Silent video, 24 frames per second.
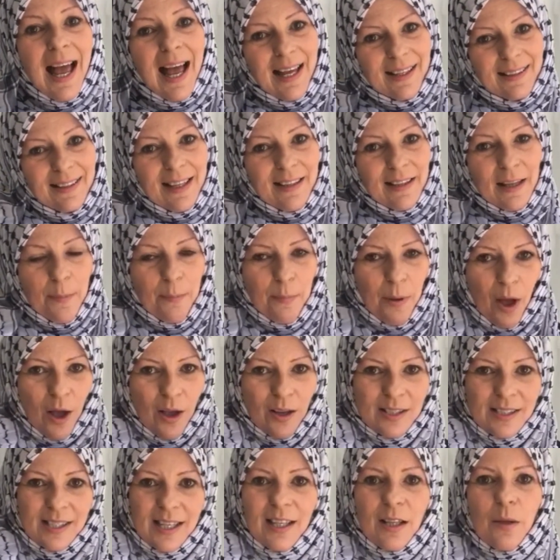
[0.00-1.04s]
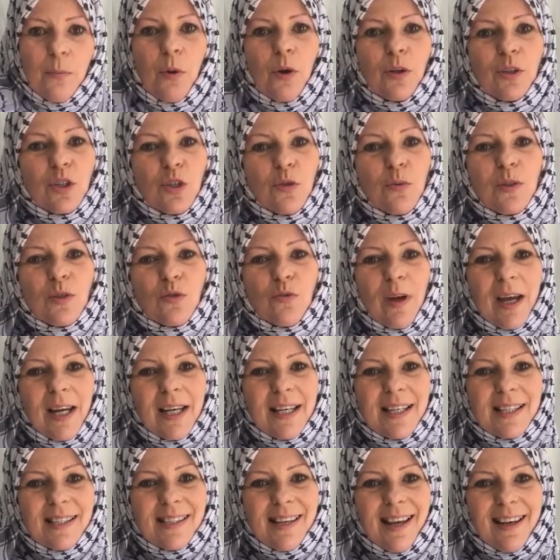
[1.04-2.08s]
and then they're passing them on to
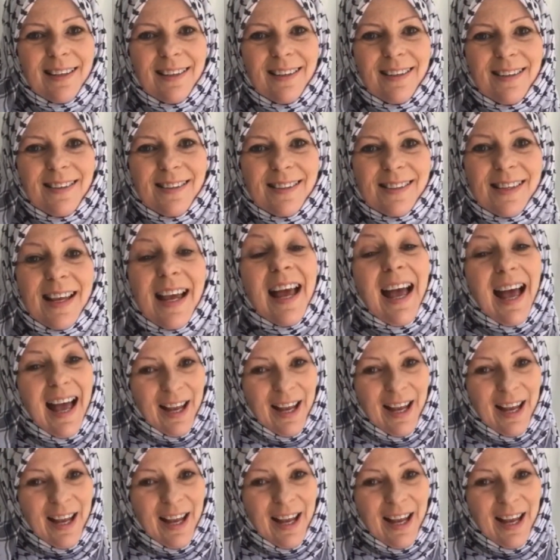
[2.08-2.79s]
Israeli settlers.